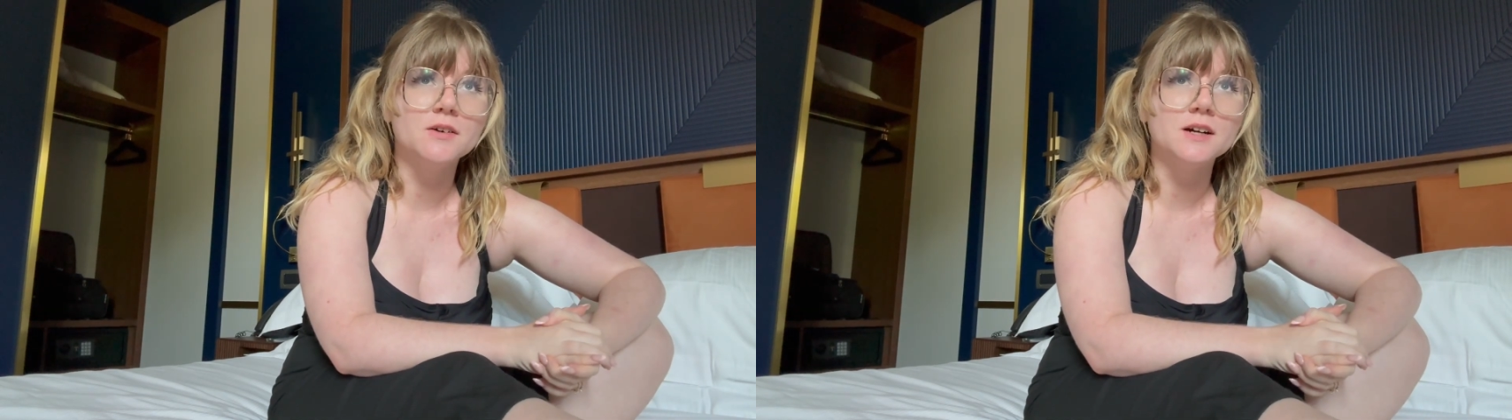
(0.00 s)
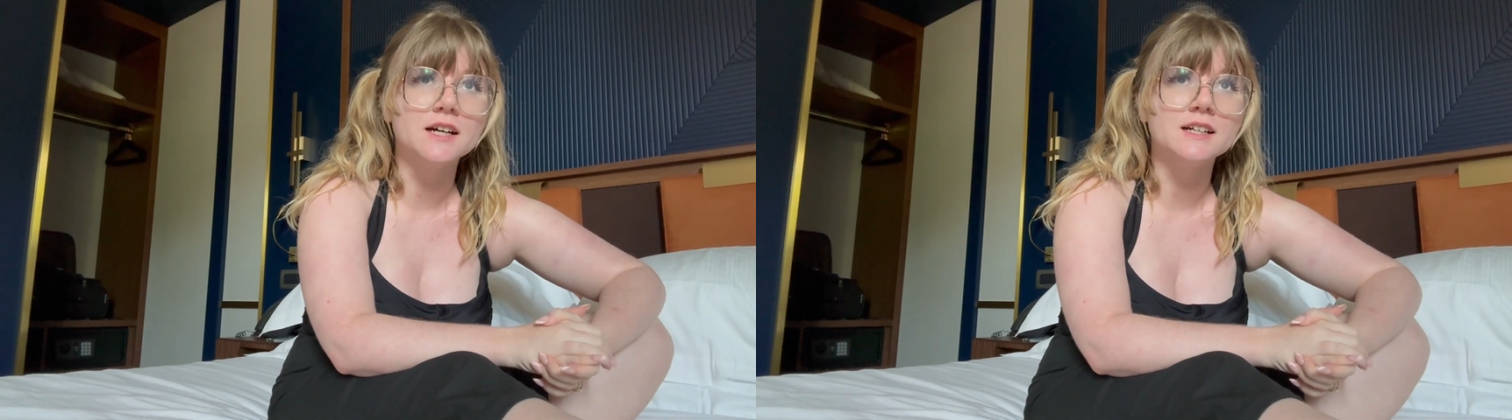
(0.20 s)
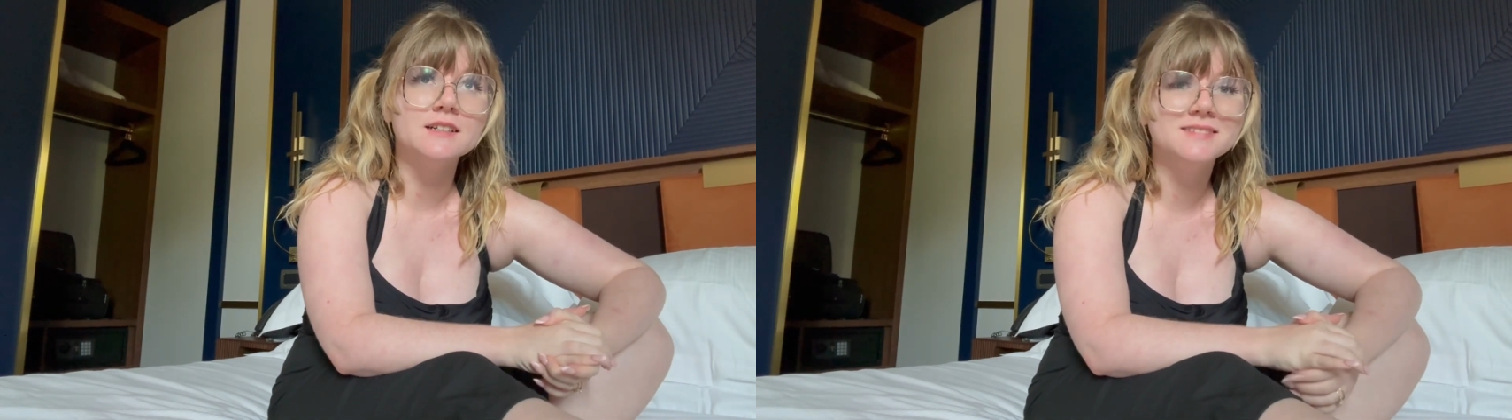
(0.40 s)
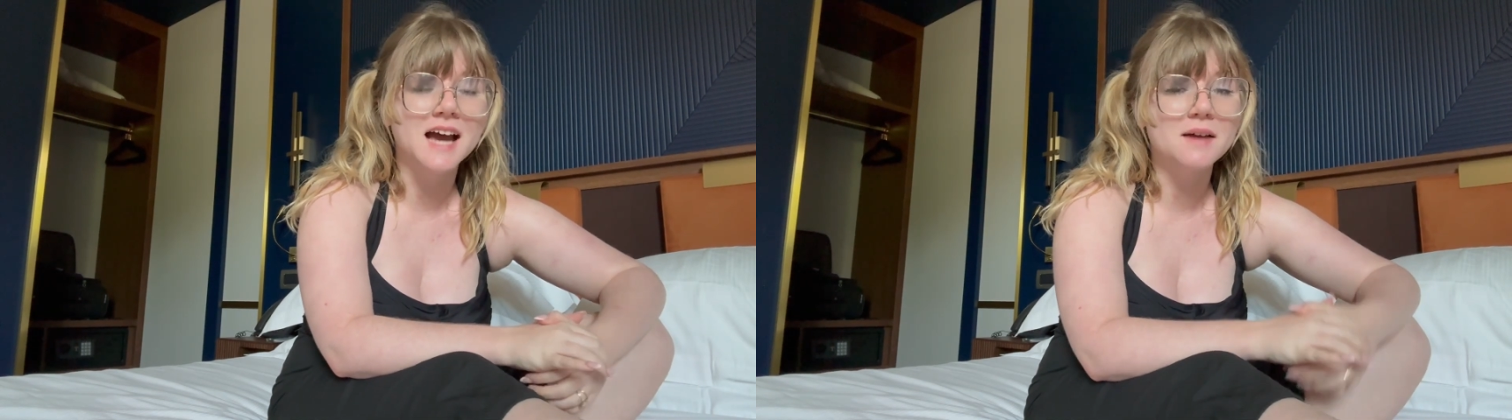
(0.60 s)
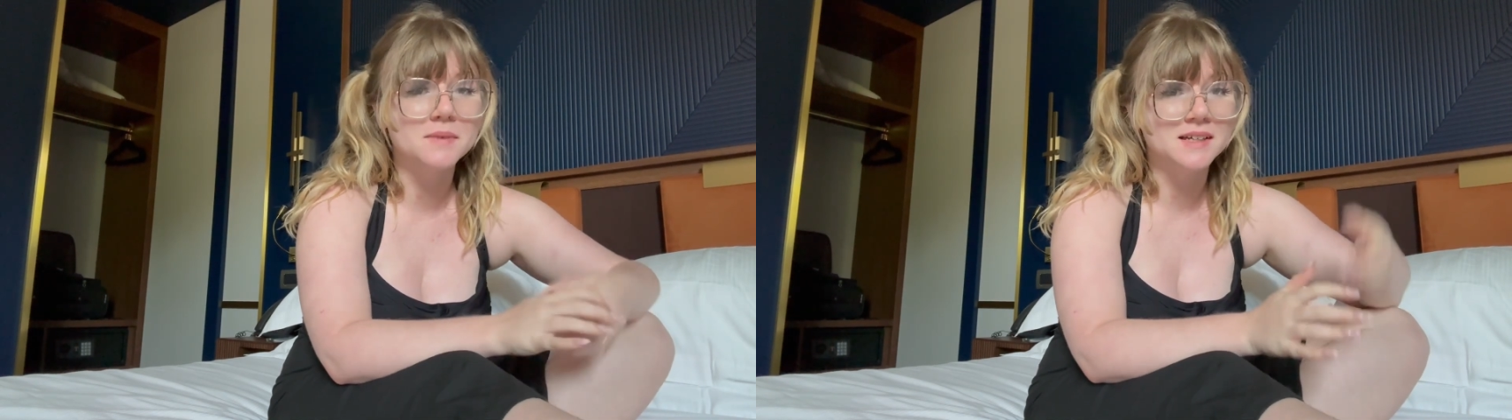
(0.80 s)
or
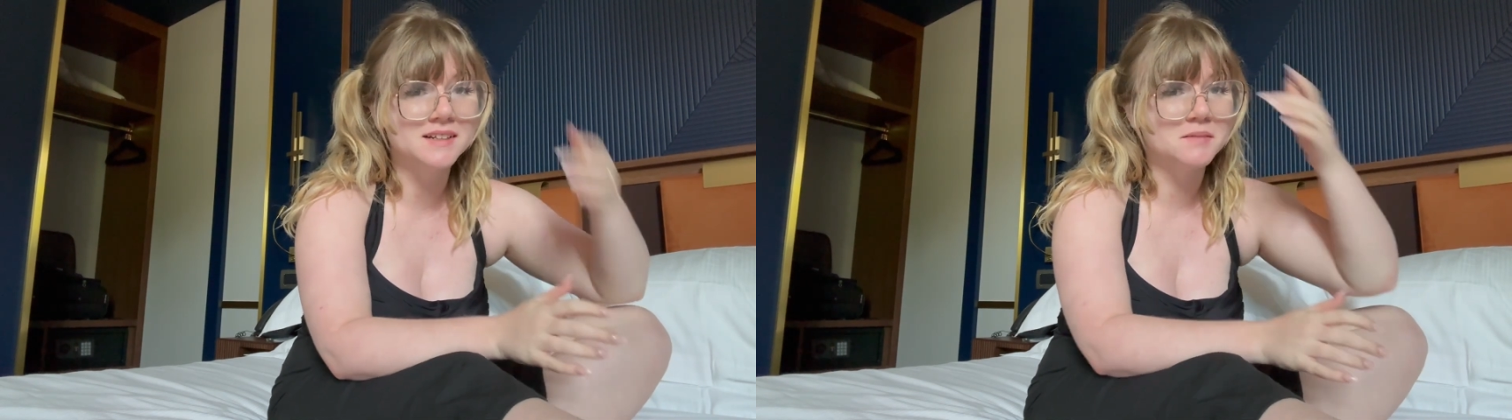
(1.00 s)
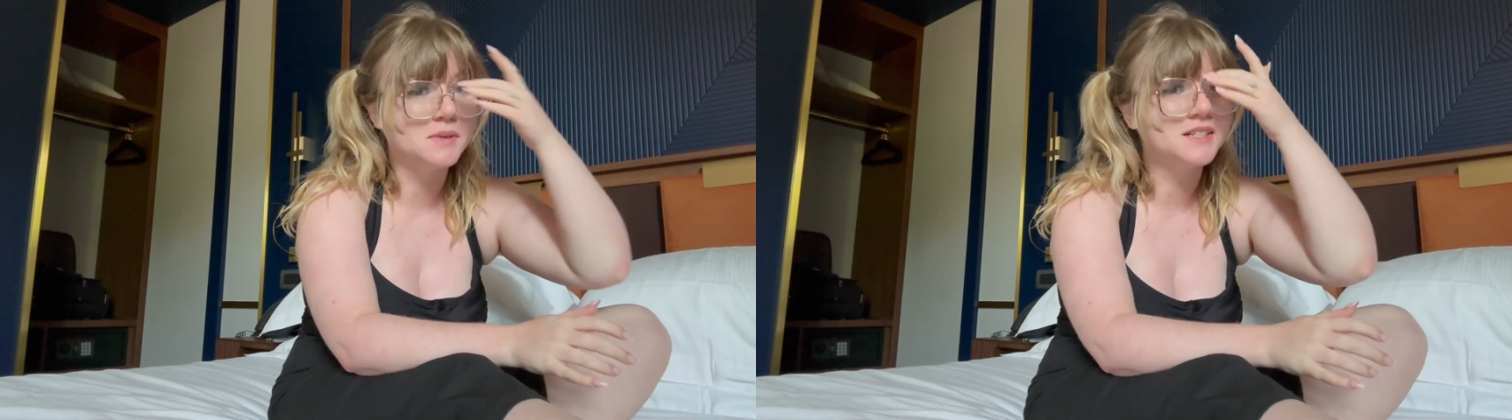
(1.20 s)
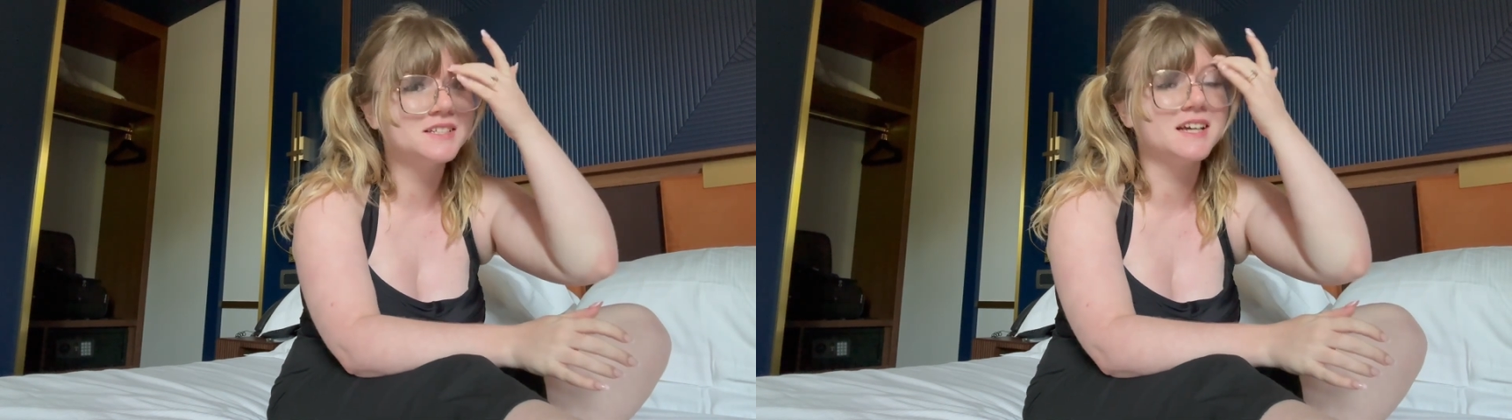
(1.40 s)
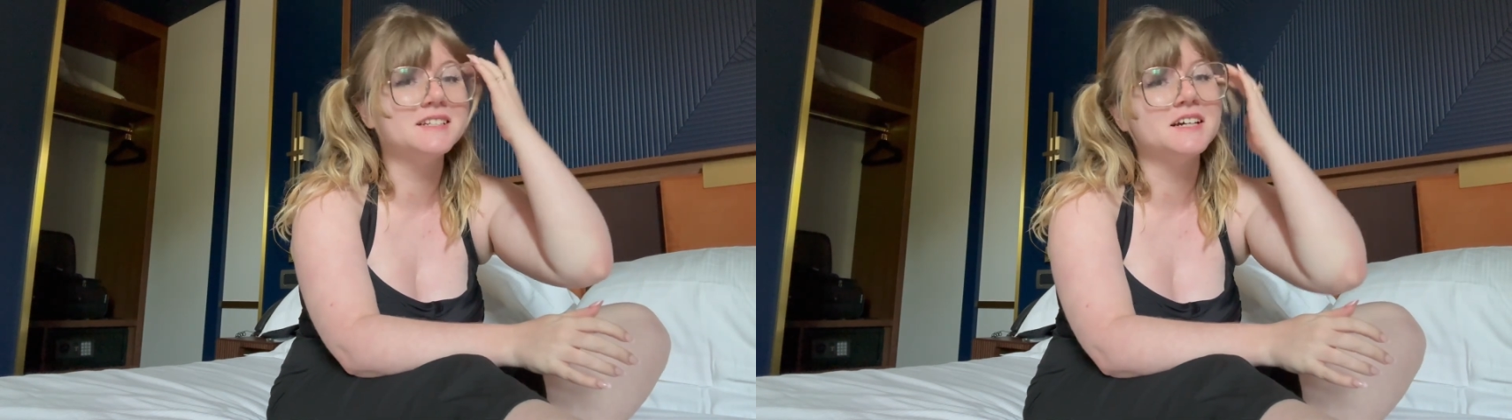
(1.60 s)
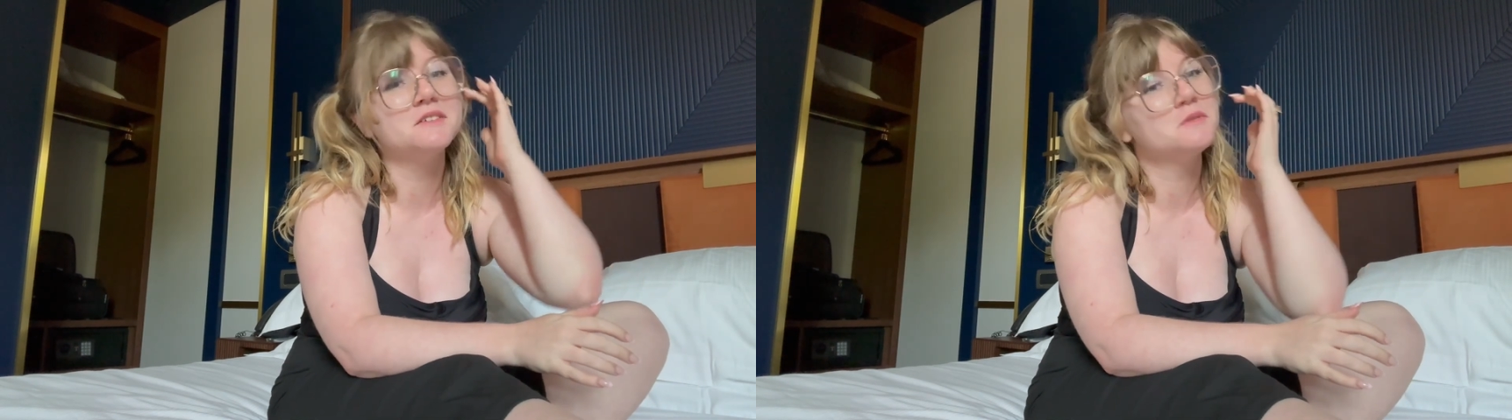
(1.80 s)
a
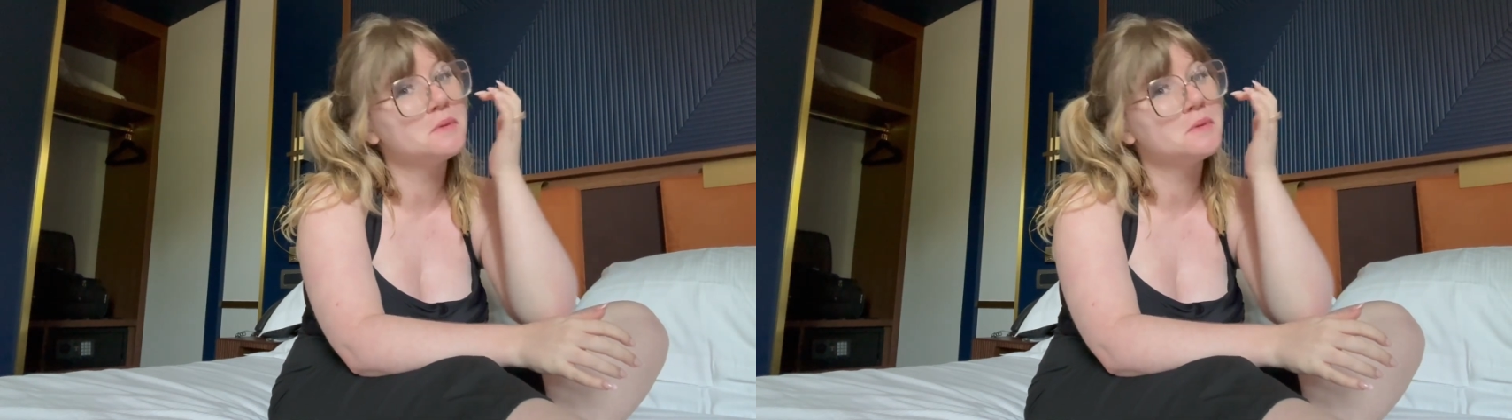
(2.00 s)
beachside town would be